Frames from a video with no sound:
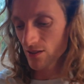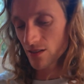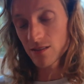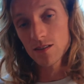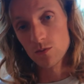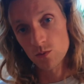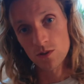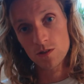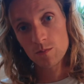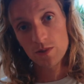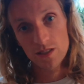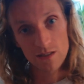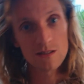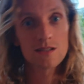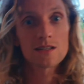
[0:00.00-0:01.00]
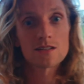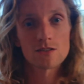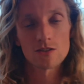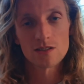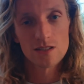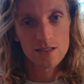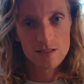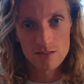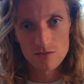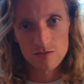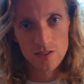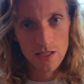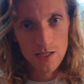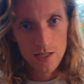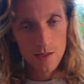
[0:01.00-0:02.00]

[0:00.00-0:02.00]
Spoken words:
think there will be a collective